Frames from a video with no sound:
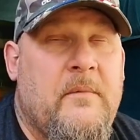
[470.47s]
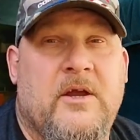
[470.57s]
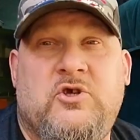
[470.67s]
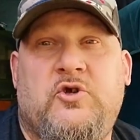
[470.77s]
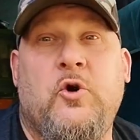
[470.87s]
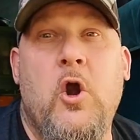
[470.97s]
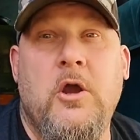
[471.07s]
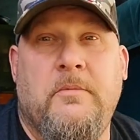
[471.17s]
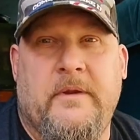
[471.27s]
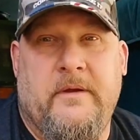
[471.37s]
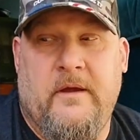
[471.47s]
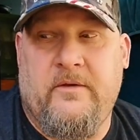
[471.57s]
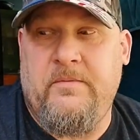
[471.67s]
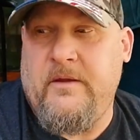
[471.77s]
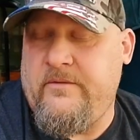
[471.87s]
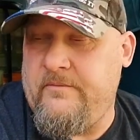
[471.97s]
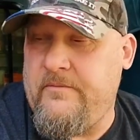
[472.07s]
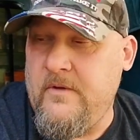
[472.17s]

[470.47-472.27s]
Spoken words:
Extremely expensive.